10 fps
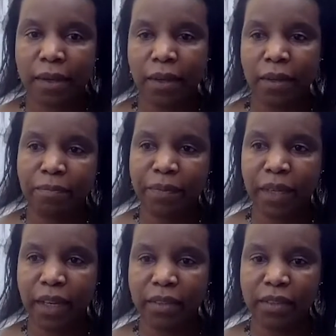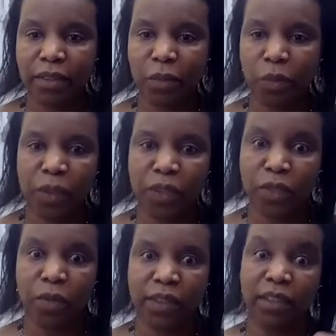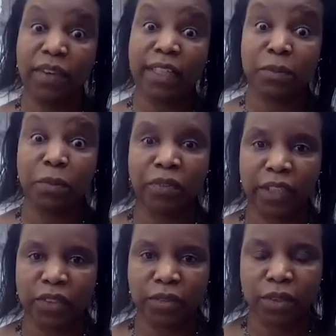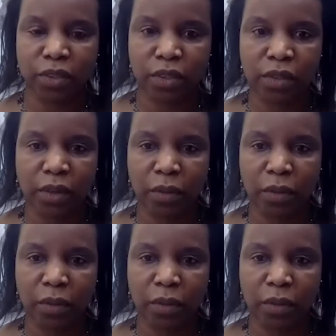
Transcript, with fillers: Um, and you know what we do as investment professionals, as you know